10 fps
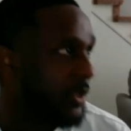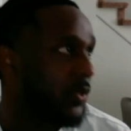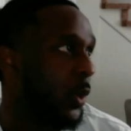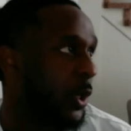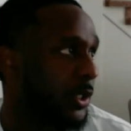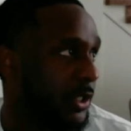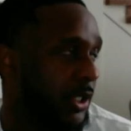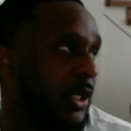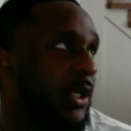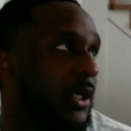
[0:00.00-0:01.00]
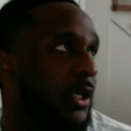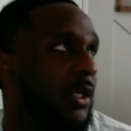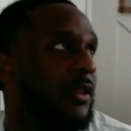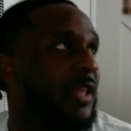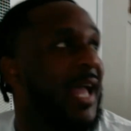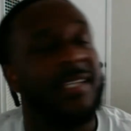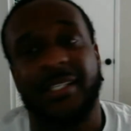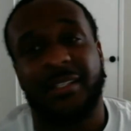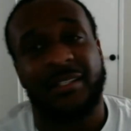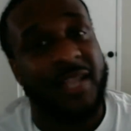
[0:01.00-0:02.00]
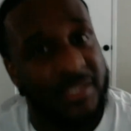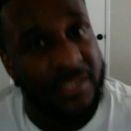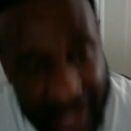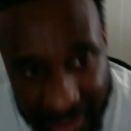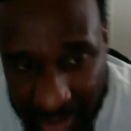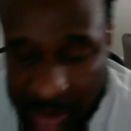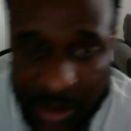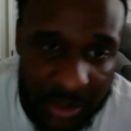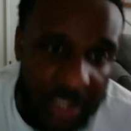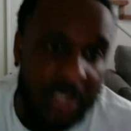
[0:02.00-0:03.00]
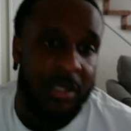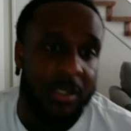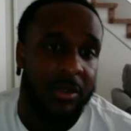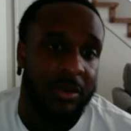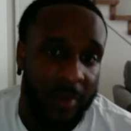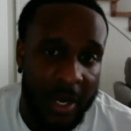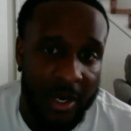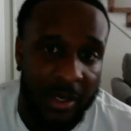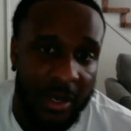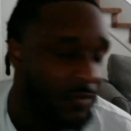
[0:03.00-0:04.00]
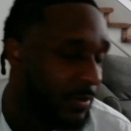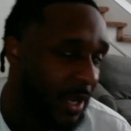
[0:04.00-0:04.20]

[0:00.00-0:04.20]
works, that's less likely to see, right? Every man